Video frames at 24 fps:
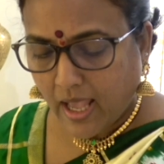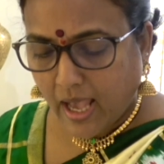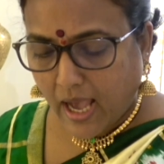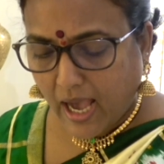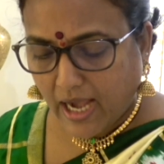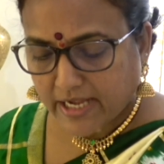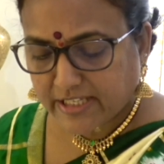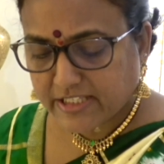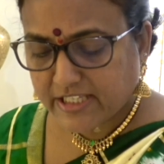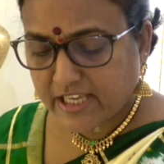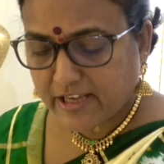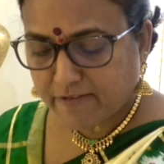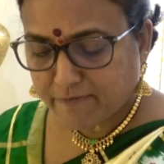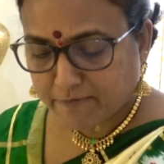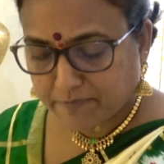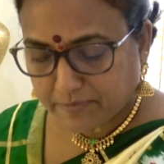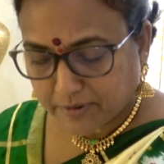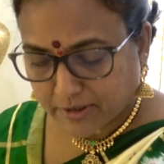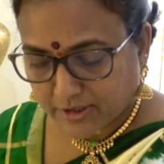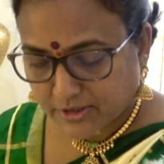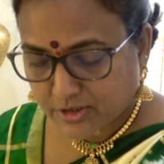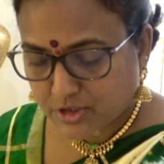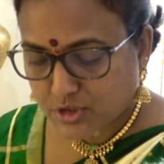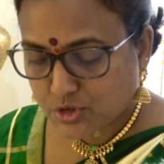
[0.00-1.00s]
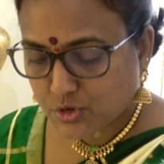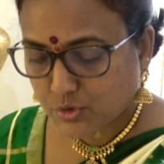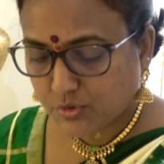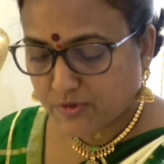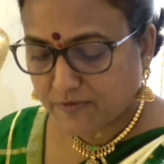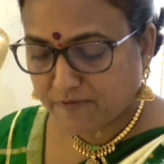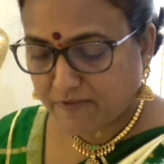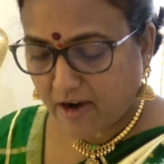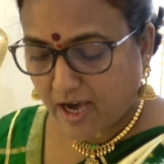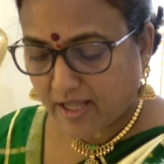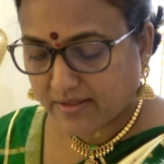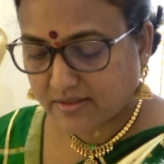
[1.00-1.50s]
I gave birth to
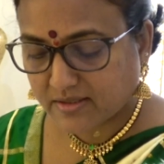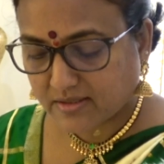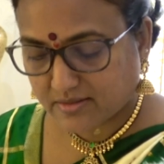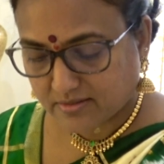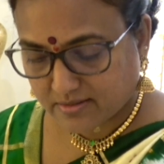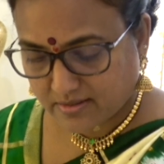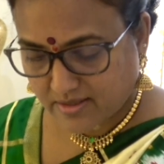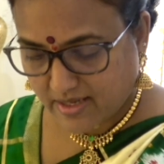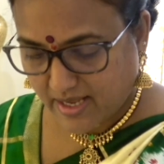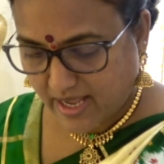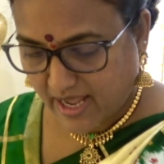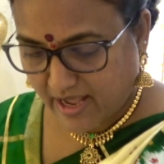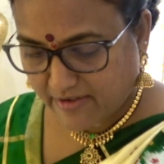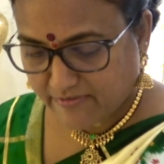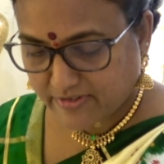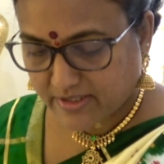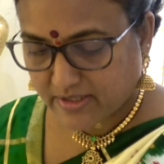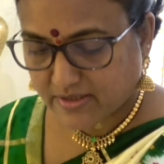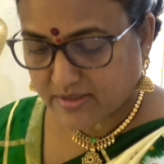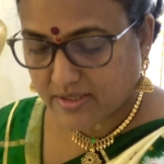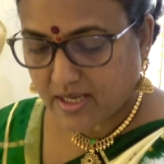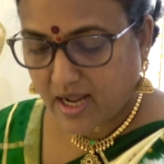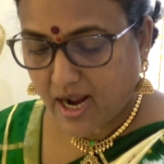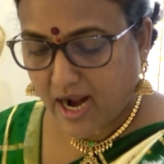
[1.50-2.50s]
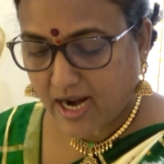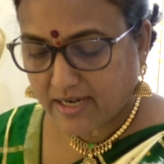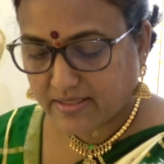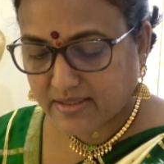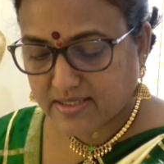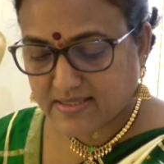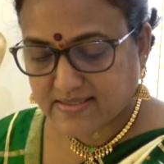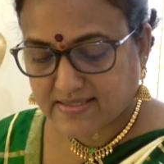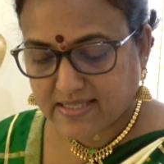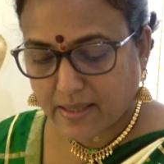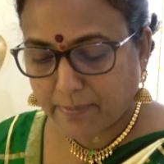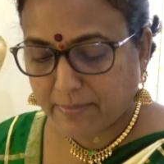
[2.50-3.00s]
the Father, heaven, at
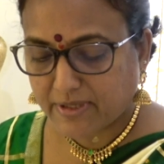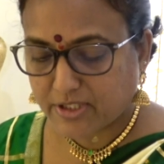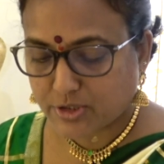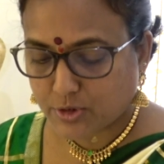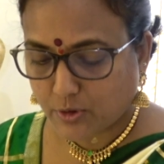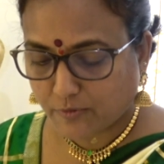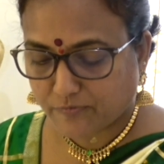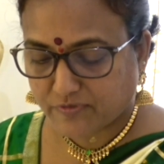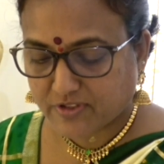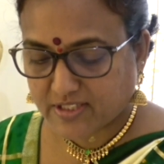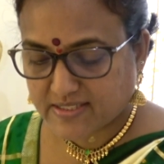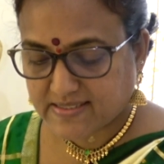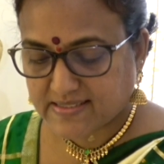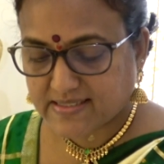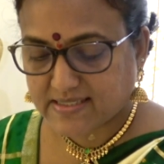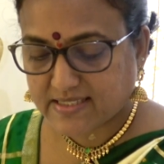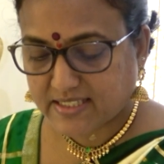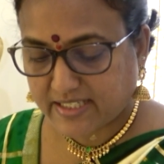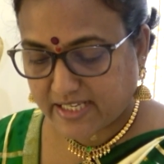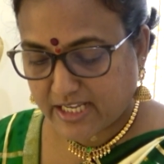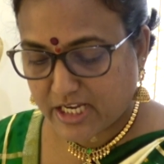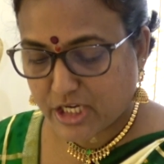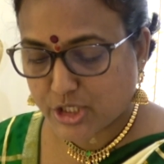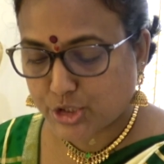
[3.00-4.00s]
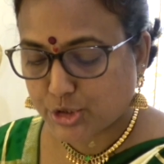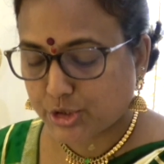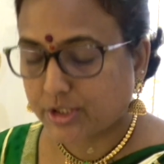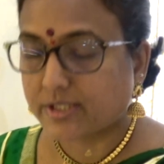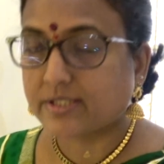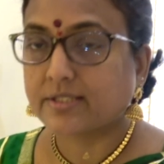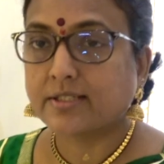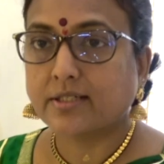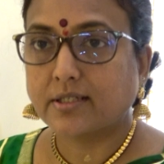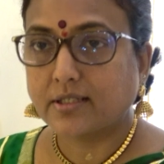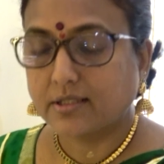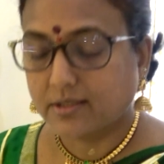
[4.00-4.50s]
the summit of this
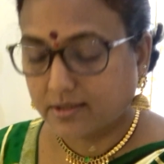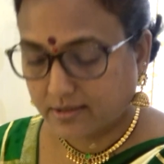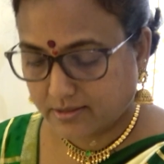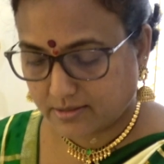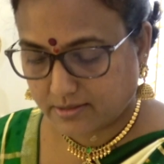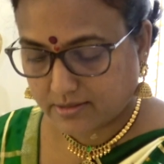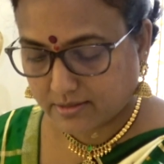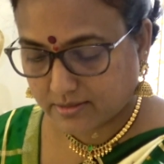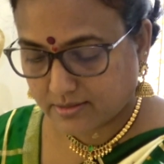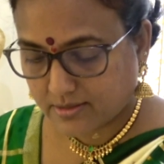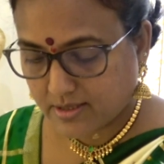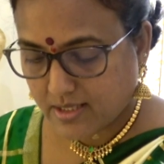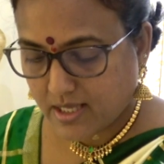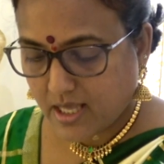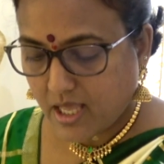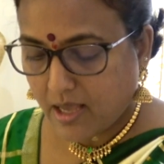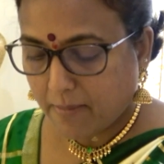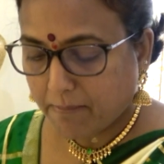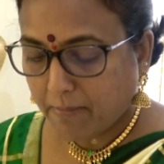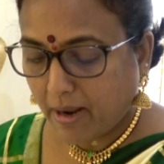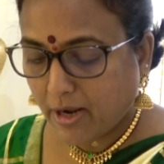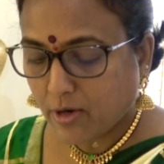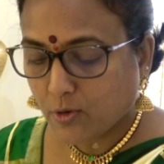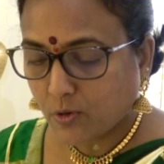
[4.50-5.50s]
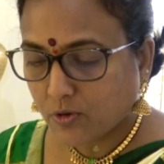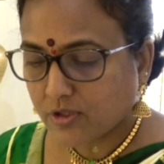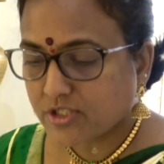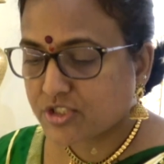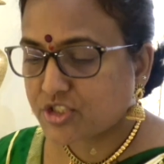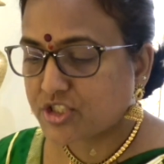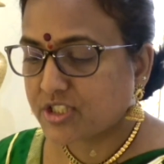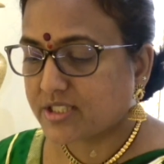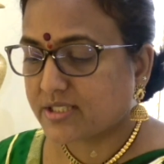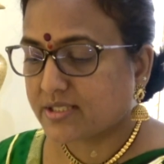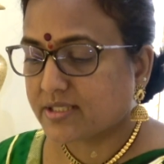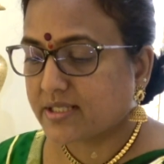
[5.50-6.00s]
creation, earth. My
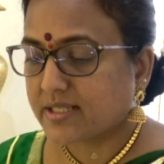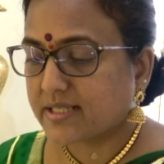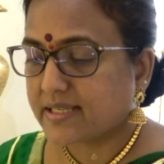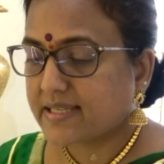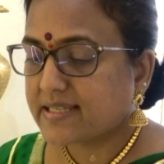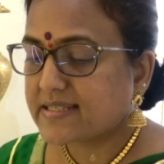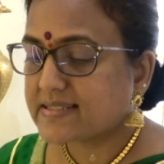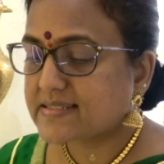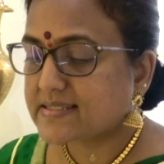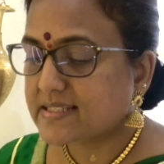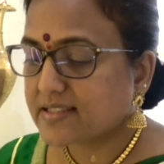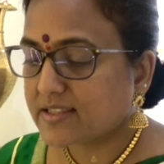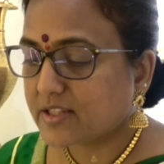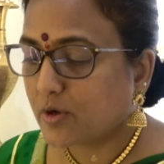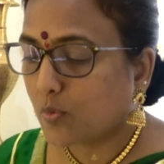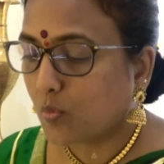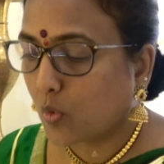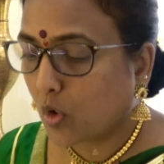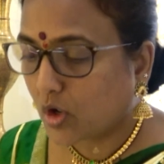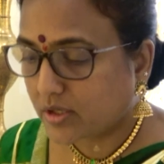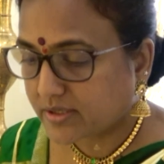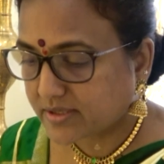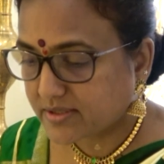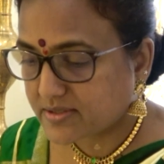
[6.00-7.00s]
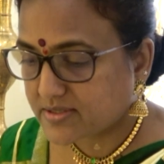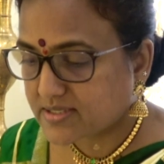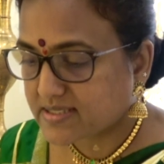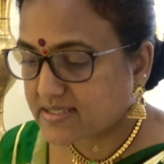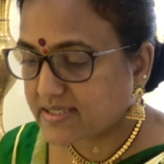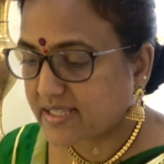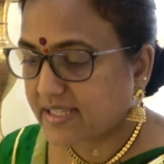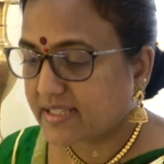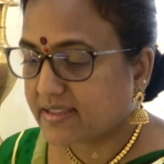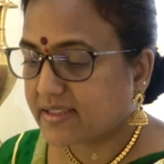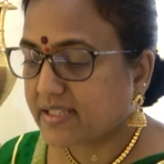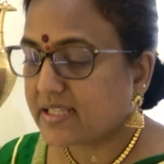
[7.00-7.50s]
origin is in the waters
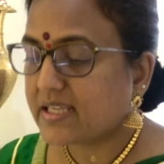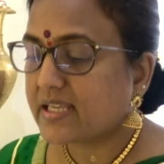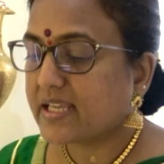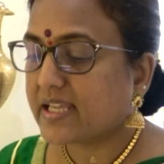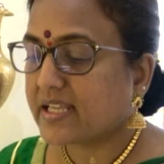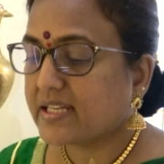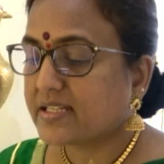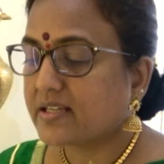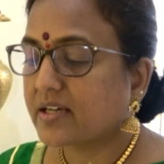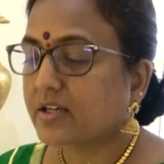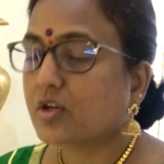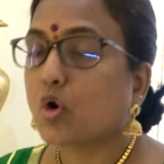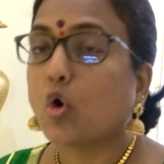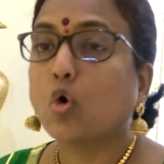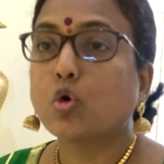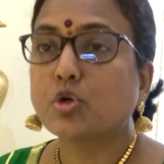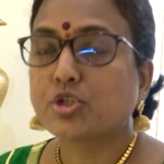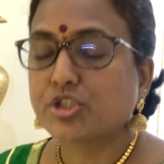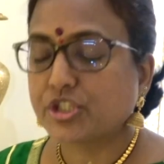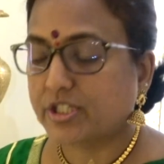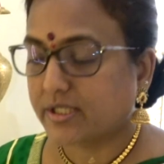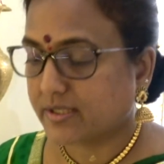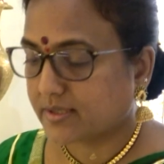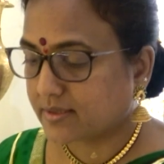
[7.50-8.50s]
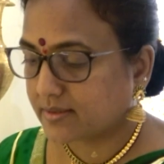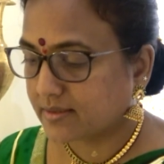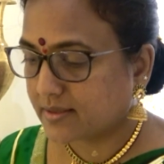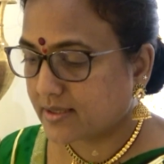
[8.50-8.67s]
in the inner ocean.